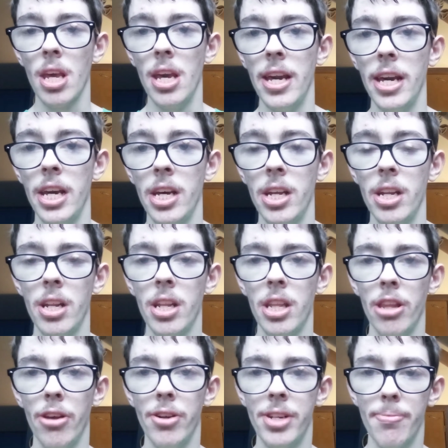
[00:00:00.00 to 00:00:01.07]
and
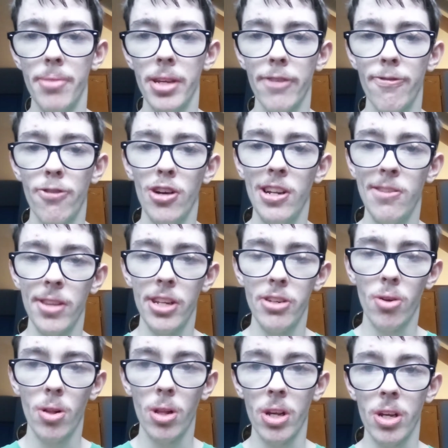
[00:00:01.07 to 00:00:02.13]
this should be the first one that
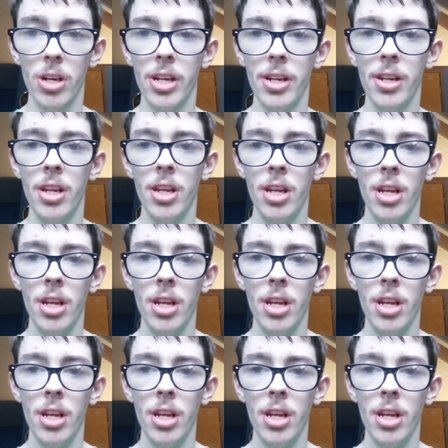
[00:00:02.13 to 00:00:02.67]
you click on.